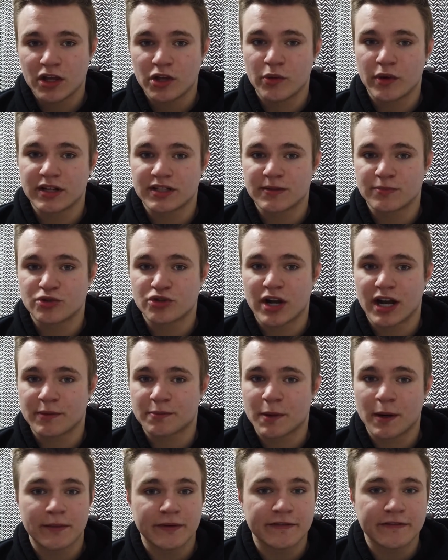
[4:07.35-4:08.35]
you want to
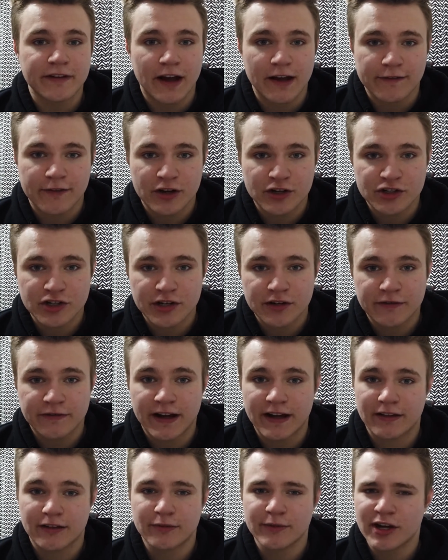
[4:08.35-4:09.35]
subtract probably 300
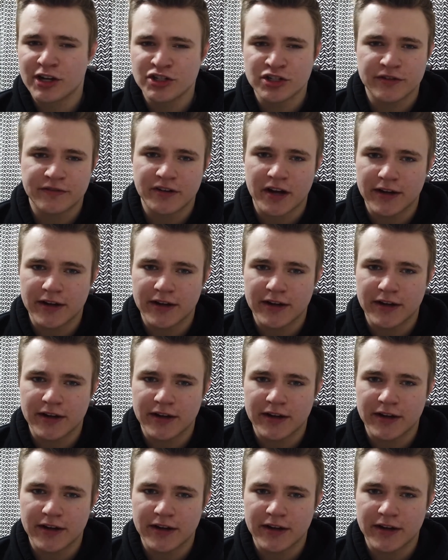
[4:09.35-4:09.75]
to